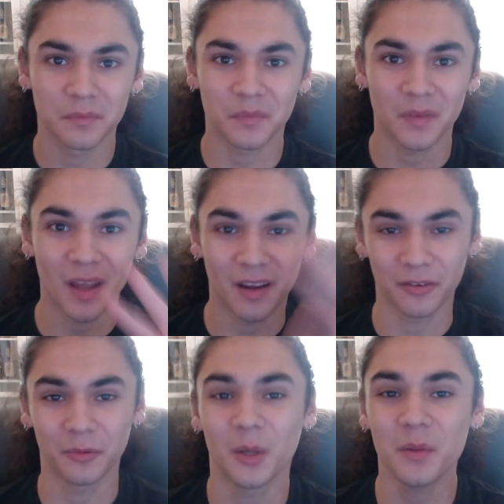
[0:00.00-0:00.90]
Hey
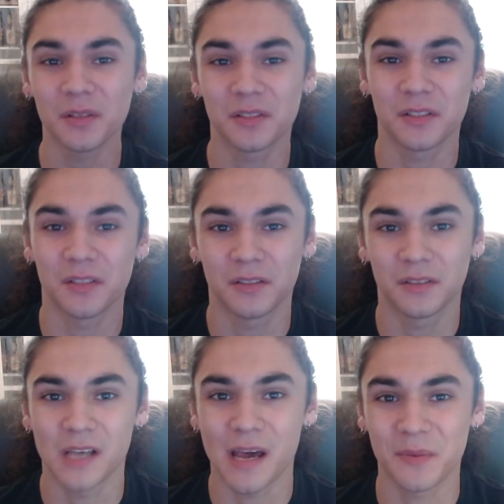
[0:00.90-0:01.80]
everyone, this
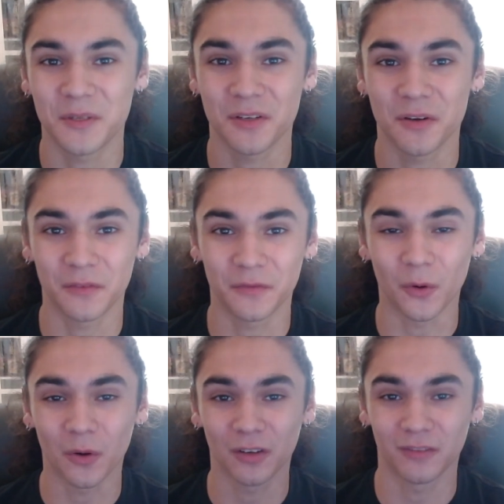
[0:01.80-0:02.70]
is episode
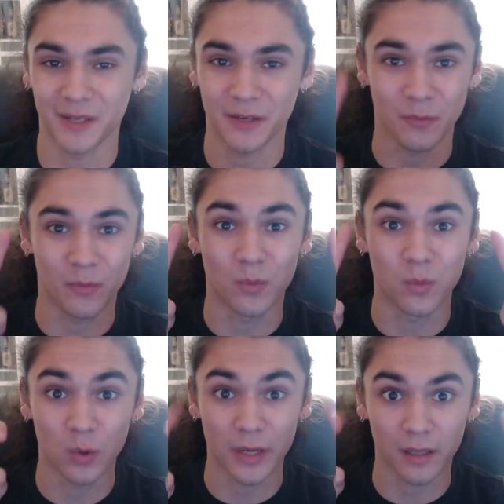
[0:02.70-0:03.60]
4 of my
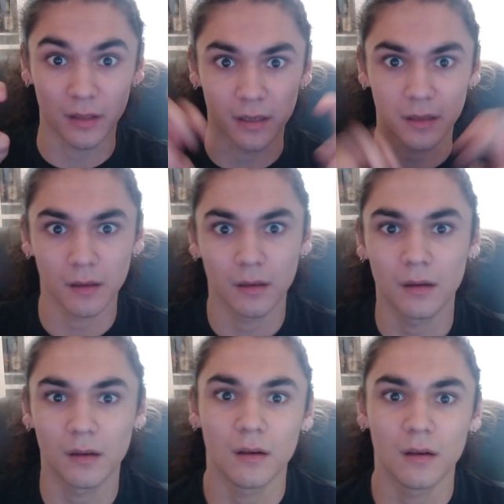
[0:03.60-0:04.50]
weekly
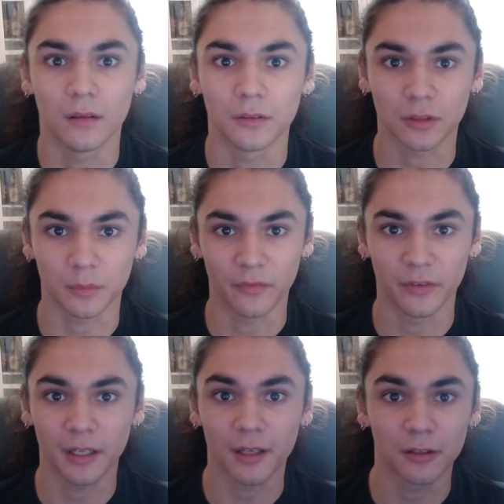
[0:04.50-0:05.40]
trumpet
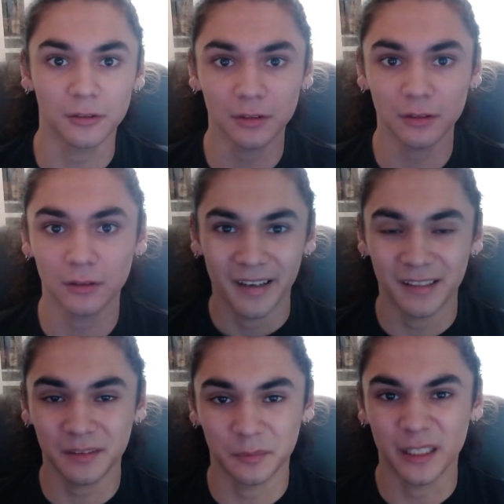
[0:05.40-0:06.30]
videos. I
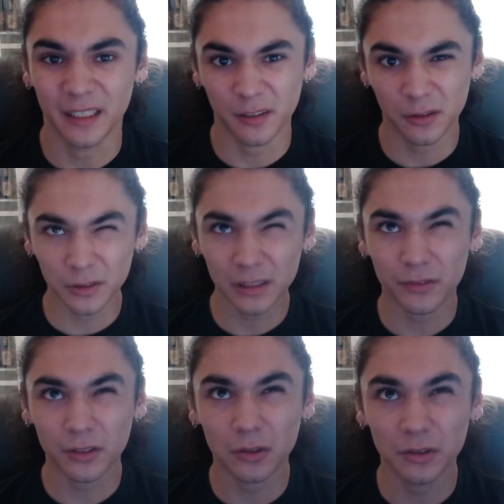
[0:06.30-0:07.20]
had some technical
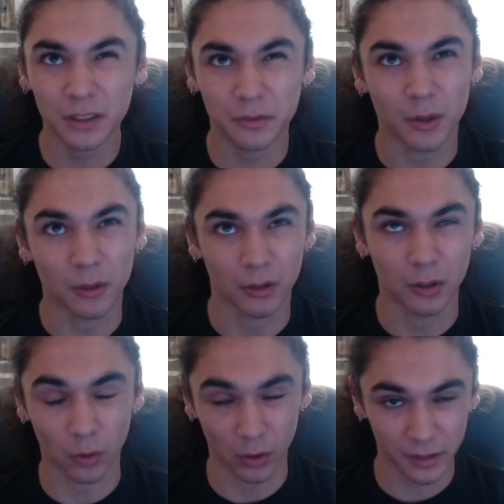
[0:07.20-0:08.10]
difficulties with the
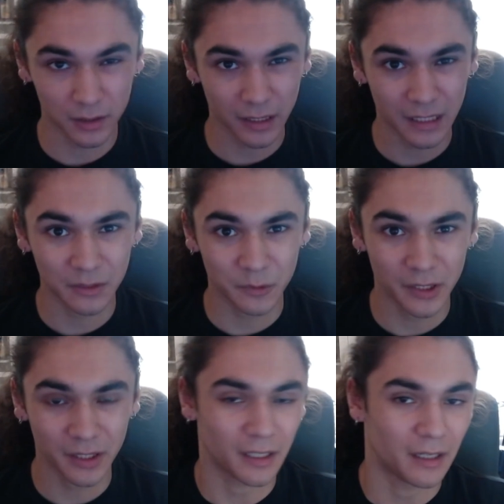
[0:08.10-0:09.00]
recordings last
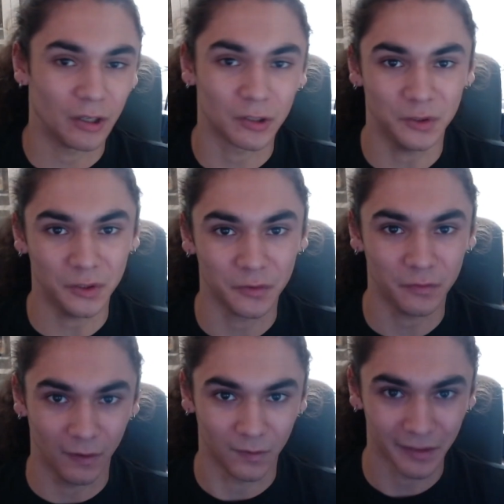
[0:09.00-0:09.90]
week, and I also
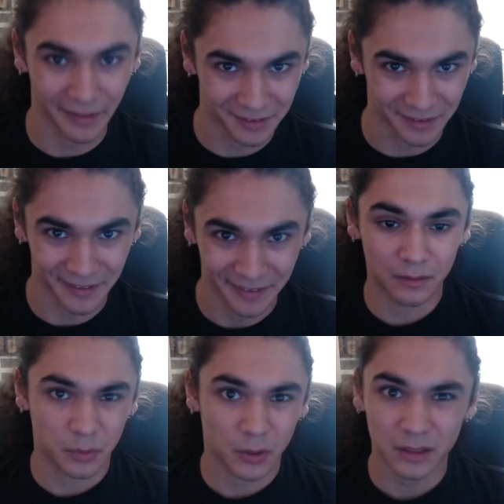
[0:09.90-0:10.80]
felt lazy.
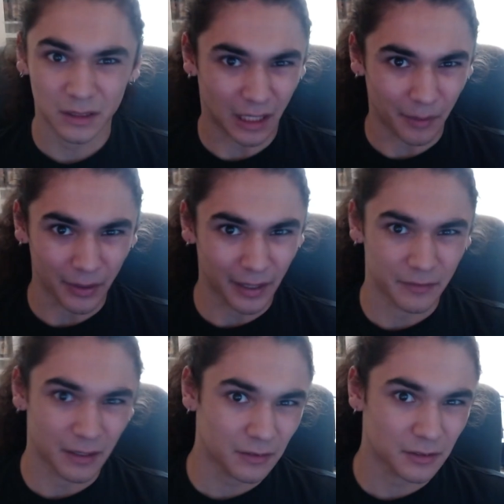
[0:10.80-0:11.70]
Plus, on top of that, I
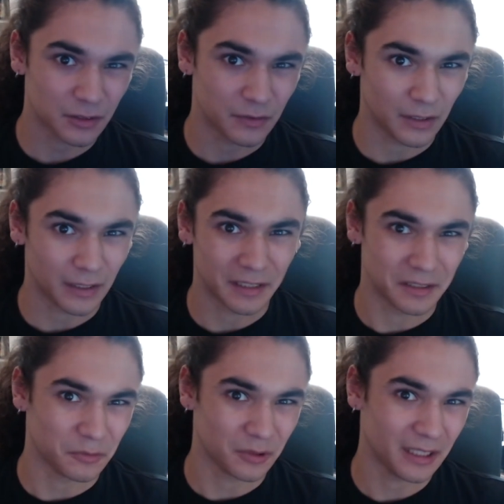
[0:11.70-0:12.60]
kind of just felt like I
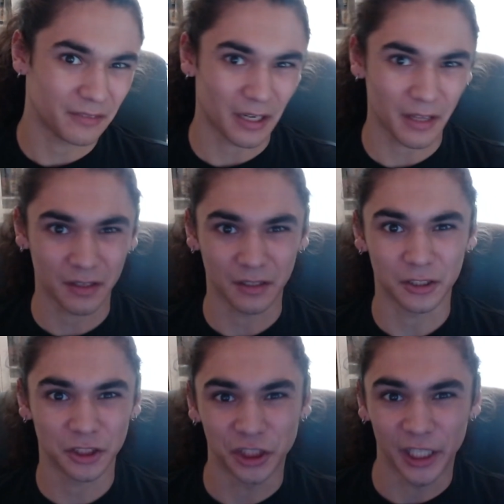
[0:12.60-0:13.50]
didn't really have anything to
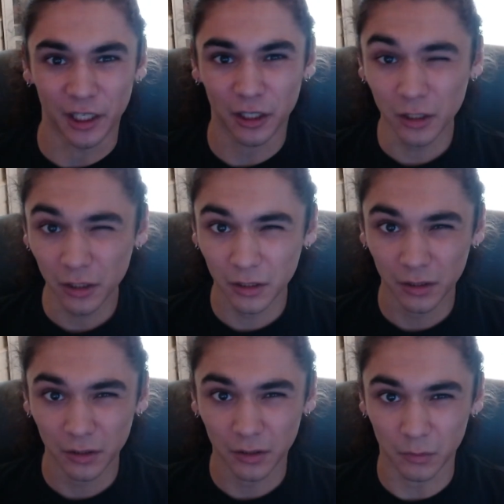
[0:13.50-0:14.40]
share,
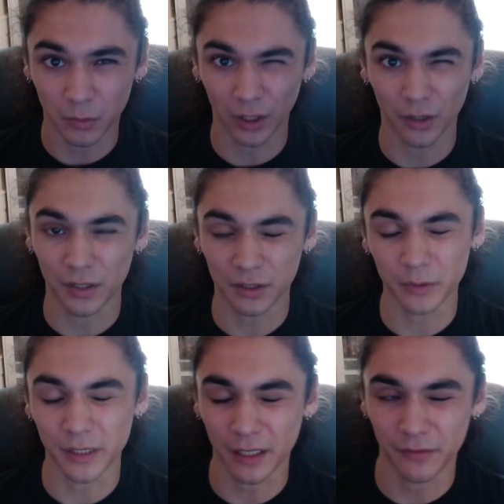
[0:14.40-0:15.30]
where this
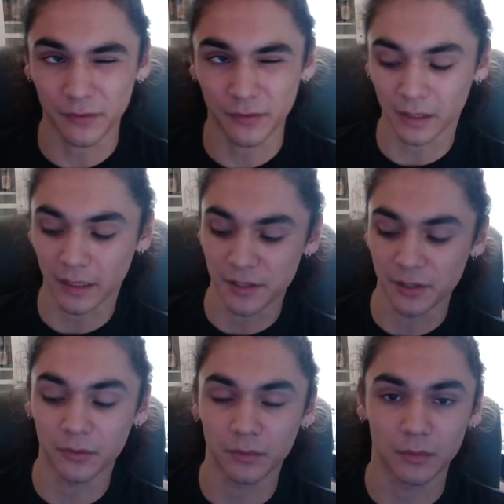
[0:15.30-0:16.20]
week I feel like I
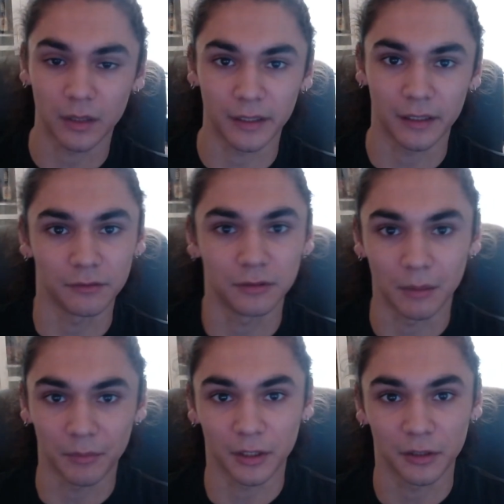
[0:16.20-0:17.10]
do. I have
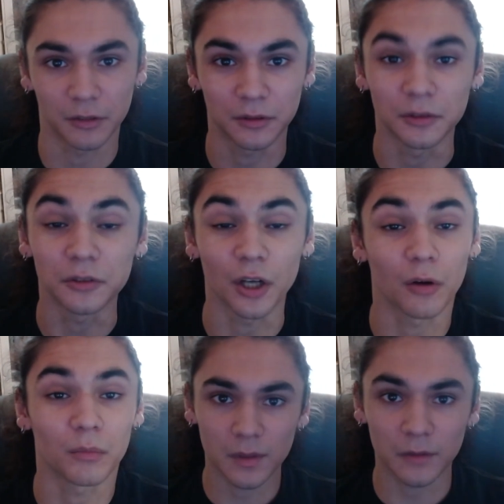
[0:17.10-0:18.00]
something to
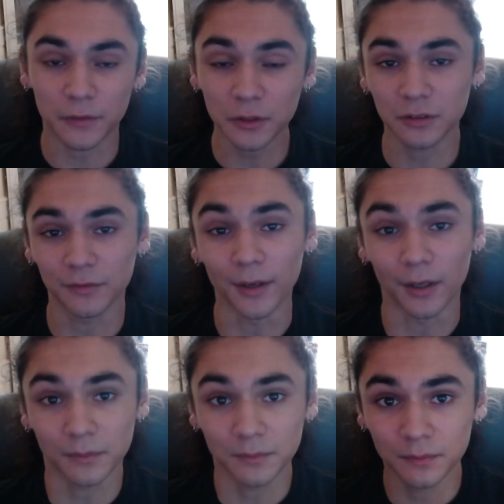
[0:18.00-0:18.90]
show. First of
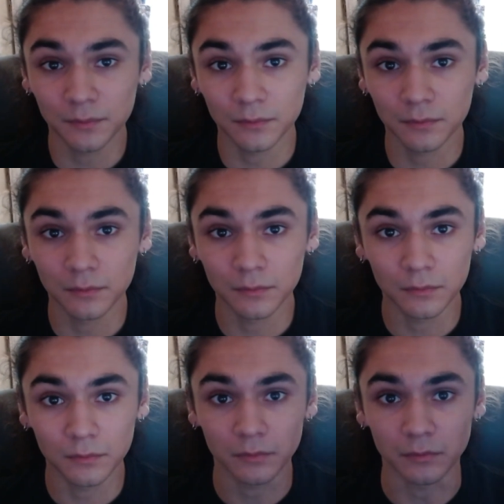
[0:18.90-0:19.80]
all,
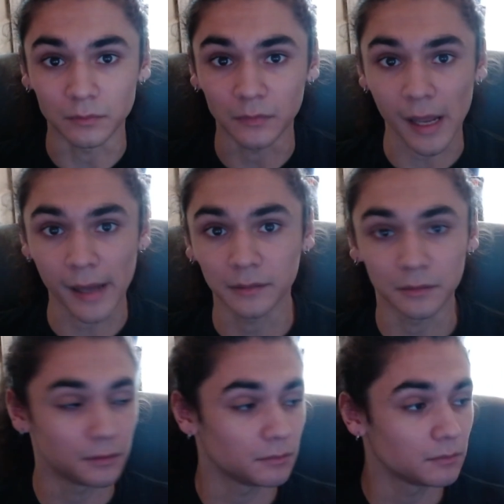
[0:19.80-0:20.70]

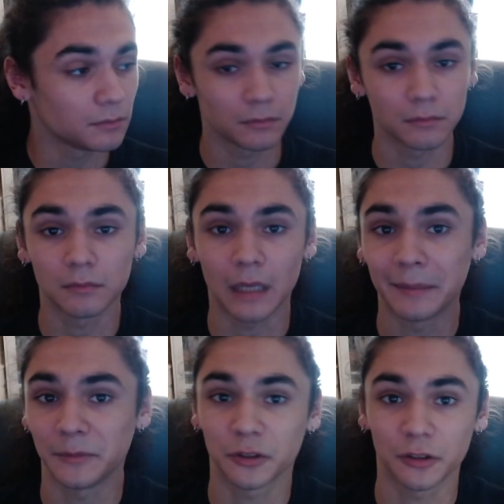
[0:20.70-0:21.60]
as
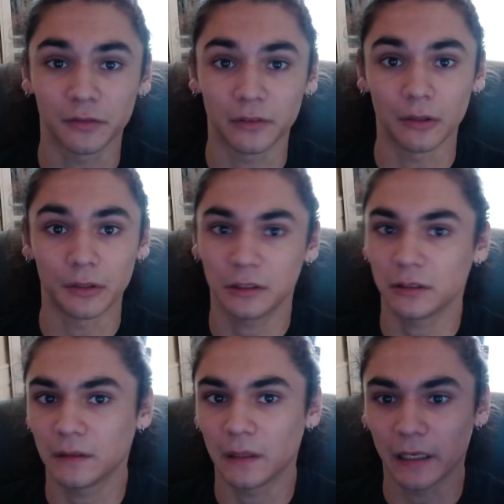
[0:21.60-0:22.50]
I'm sure you've
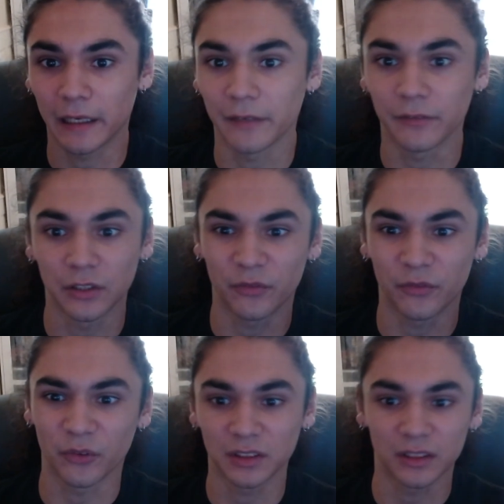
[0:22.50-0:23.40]
noticed, I have a different